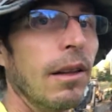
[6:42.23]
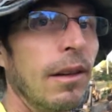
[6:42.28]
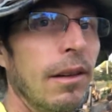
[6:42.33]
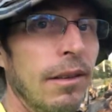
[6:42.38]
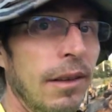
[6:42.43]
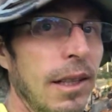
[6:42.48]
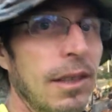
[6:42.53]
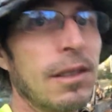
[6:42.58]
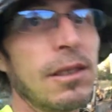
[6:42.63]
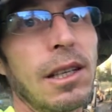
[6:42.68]

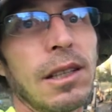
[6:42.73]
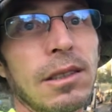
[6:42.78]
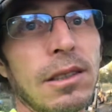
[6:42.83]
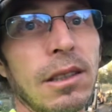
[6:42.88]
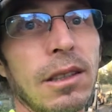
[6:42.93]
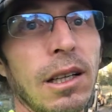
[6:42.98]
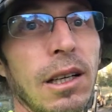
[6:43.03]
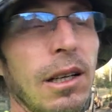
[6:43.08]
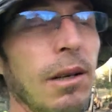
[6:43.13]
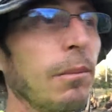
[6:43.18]
that's yet to
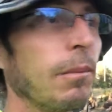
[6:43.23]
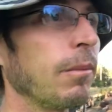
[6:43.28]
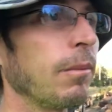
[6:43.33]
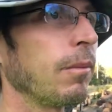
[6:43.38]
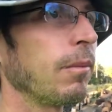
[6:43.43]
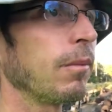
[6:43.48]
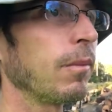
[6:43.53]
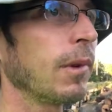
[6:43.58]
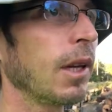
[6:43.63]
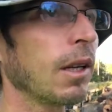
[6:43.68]
come.
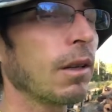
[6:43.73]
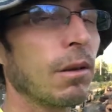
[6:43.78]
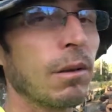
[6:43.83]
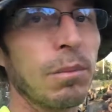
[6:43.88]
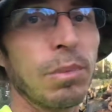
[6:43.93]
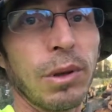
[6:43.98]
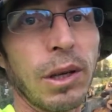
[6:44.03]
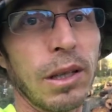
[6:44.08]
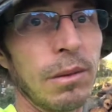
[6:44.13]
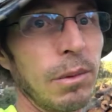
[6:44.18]
That'll
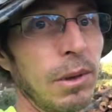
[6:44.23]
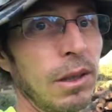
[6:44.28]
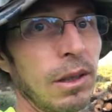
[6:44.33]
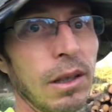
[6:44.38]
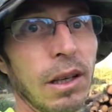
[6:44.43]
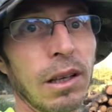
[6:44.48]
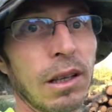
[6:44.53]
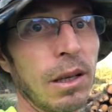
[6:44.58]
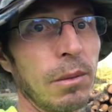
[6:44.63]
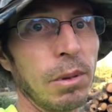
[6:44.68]
probably be
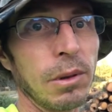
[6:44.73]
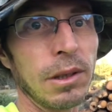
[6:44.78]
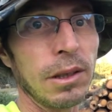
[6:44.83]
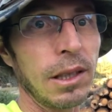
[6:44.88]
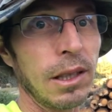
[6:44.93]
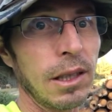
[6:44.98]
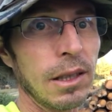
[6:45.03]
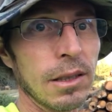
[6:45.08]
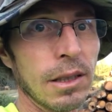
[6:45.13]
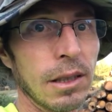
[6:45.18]
a couple of
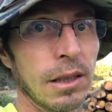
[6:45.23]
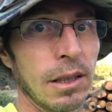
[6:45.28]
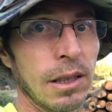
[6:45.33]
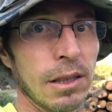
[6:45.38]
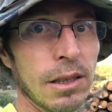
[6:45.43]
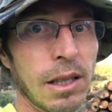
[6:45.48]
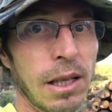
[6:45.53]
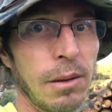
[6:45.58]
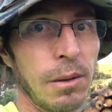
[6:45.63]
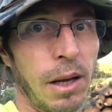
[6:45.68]
days at
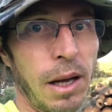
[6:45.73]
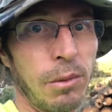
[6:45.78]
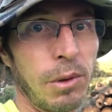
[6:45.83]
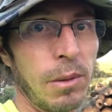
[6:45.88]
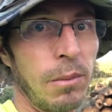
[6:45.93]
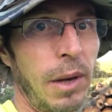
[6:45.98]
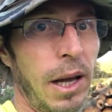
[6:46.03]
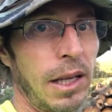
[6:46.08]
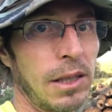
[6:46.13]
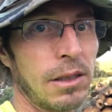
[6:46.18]
least. I, I would
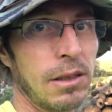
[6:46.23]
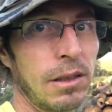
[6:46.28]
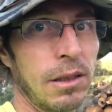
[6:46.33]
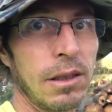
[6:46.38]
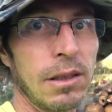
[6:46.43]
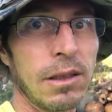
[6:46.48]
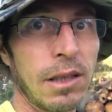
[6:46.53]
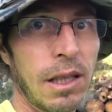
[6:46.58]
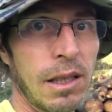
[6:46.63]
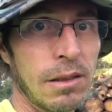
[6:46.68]
imagine
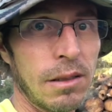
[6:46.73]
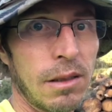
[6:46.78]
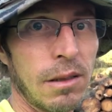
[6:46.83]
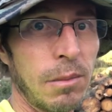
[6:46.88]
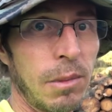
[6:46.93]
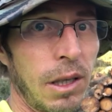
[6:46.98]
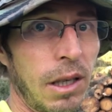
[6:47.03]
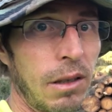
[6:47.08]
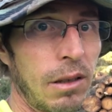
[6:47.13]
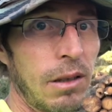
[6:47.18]
these guys are going to
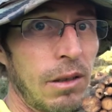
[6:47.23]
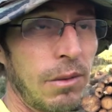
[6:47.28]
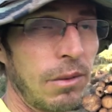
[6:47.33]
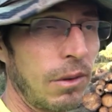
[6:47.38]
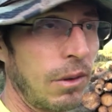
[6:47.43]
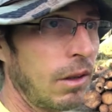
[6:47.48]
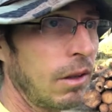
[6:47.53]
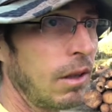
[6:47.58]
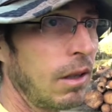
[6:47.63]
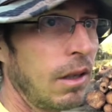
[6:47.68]
be out here
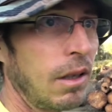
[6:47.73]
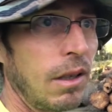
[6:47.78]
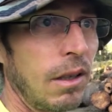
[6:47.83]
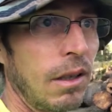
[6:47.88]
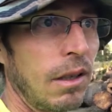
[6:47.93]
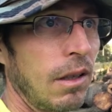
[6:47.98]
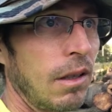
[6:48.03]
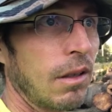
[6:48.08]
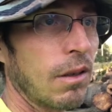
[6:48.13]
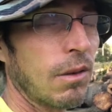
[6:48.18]
for
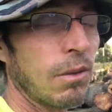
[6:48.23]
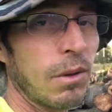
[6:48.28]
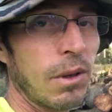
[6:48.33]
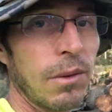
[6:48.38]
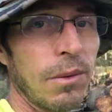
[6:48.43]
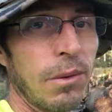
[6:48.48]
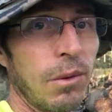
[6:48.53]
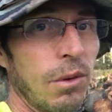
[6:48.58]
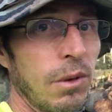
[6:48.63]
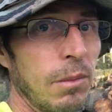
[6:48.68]
three,
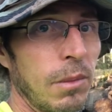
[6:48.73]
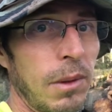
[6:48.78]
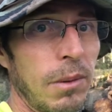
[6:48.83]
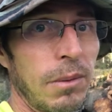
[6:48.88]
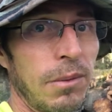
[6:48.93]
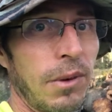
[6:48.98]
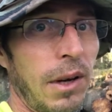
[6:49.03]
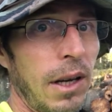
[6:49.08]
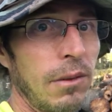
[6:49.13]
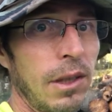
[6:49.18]
four, maybe
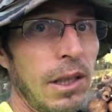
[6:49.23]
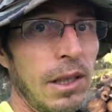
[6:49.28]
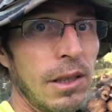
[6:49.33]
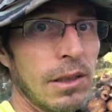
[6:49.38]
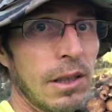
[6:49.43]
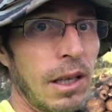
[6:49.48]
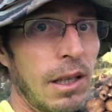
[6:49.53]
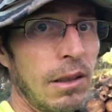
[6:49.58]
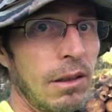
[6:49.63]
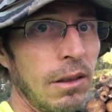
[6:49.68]
five
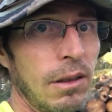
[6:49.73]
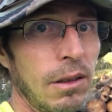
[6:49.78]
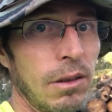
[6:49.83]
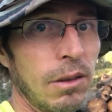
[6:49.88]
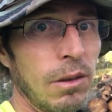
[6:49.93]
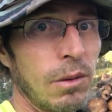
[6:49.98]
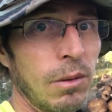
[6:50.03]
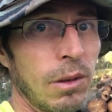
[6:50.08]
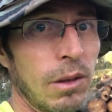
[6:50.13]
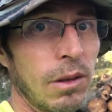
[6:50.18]
days. I don't know,
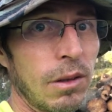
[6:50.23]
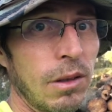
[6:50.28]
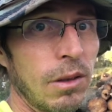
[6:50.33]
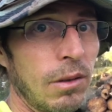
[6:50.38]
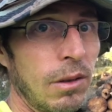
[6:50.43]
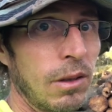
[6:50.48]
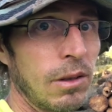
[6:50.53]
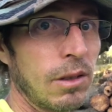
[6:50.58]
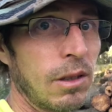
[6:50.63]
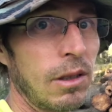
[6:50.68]
doing what they're
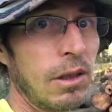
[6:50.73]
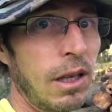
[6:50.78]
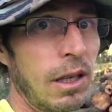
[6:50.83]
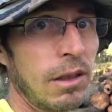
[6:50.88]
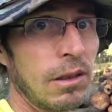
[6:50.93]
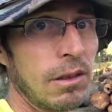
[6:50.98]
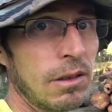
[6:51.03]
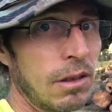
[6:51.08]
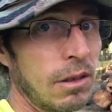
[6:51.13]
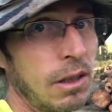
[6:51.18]
doing. There's a
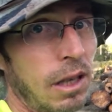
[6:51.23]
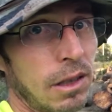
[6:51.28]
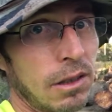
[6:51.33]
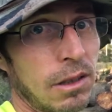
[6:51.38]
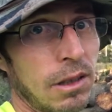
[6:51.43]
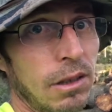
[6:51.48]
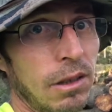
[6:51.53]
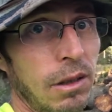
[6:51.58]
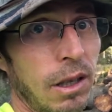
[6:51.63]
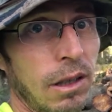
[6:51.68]
lot. There's a lot
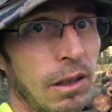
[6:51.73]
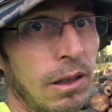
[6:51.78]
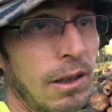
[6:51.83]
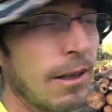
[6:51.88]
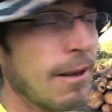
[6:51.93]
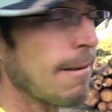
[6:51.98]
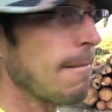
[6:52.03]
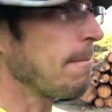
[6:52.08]
to do out here.